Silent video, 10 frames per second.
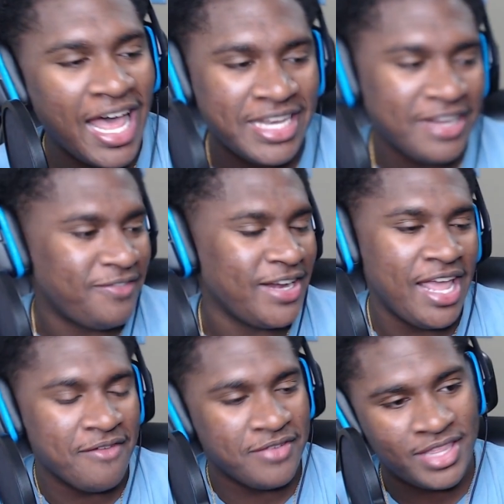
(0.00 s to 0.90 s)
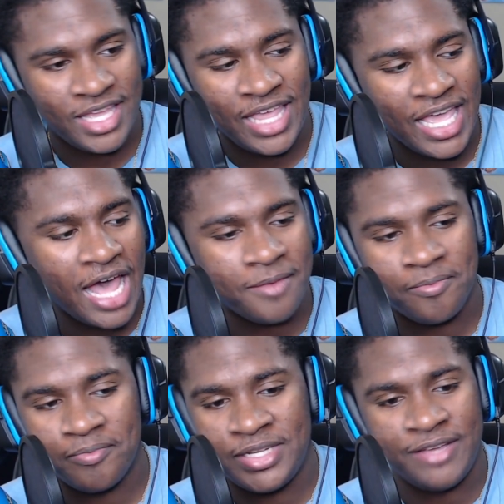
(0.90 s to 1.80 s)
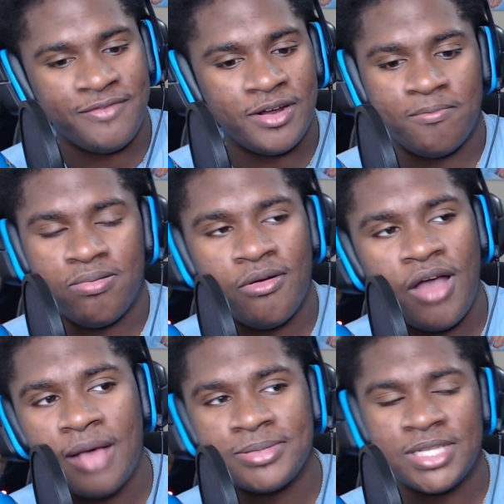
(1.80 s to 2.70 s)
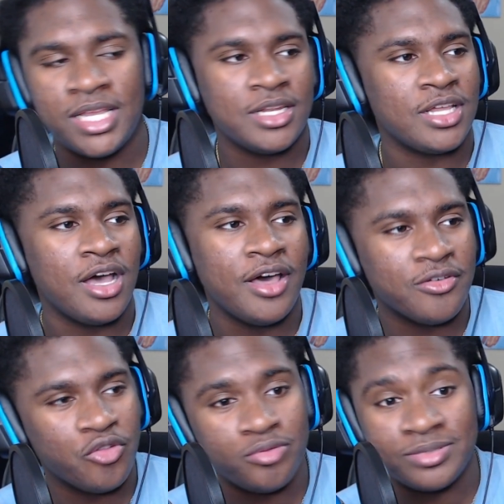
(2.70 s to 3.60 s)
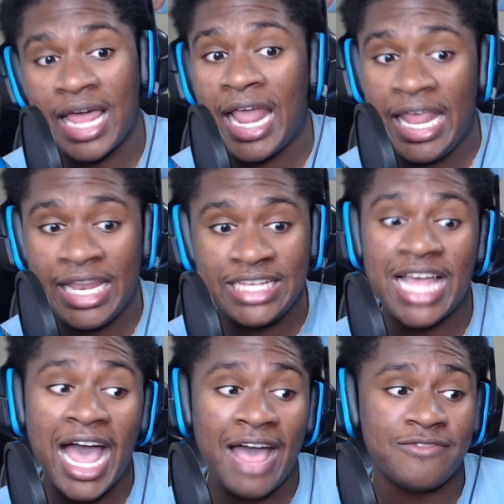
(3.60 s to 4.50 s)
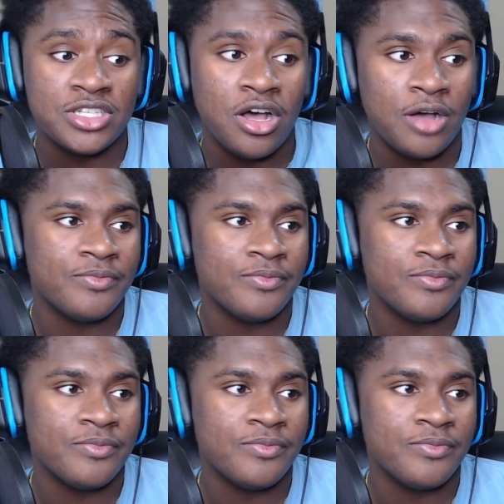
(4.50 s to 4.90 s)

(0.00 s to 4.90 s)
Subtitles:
different everything. They got different props than the other groups that at least I've saw.